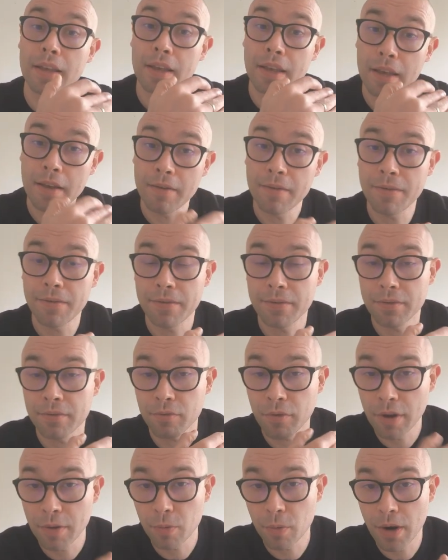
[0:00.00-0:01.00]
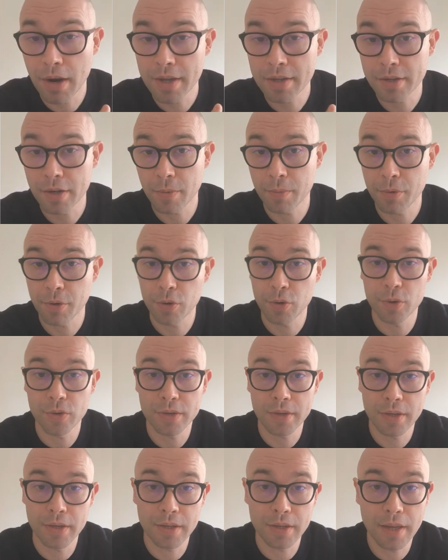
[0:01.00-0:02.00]
If red wines are
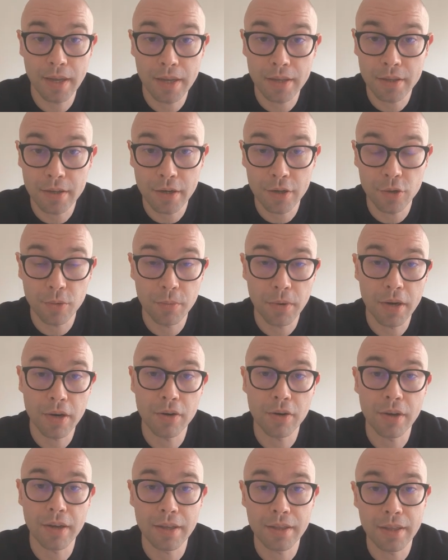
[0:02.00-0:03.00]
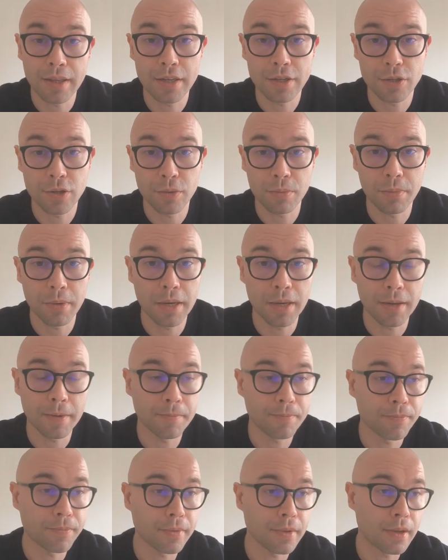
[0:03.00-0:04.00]
produced in Entre-deux-Mers, it needs to
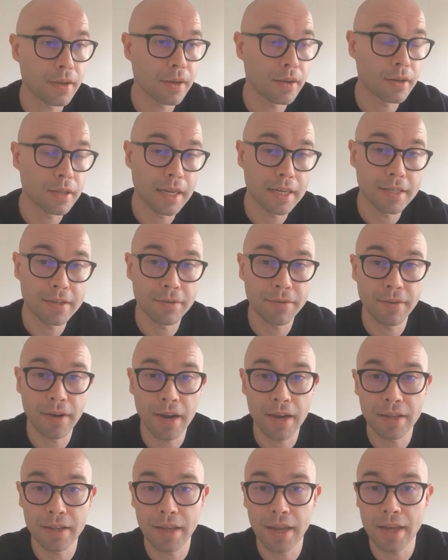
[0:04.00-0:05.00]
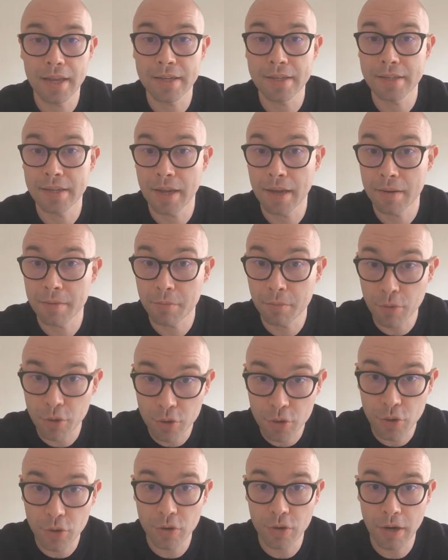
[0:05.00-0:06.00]
be classified as a
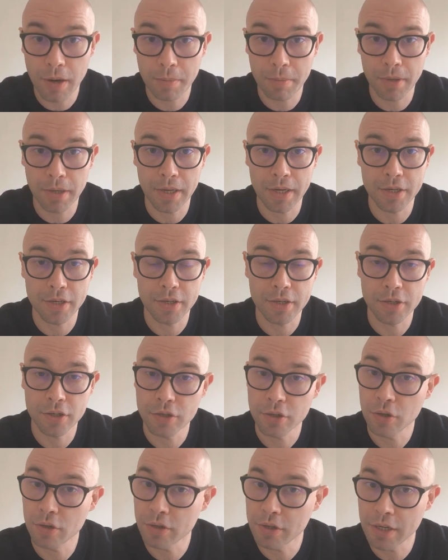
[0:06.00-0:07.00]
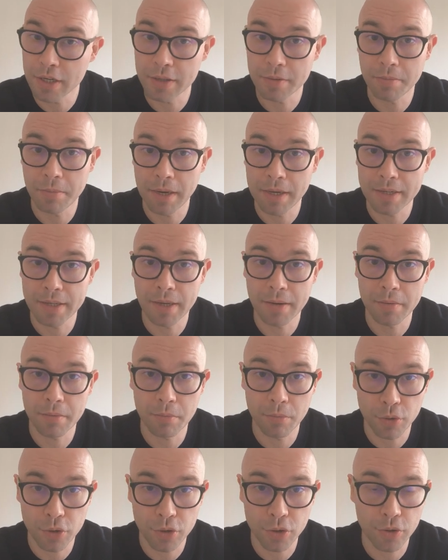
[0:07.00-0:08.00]
Bordeaux appellation, so just basic
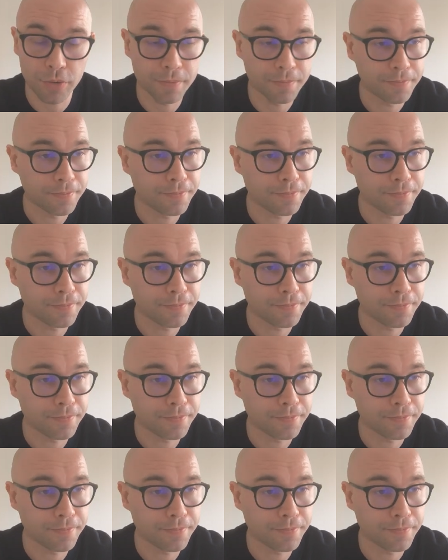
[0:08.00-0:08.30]
Bordeaux.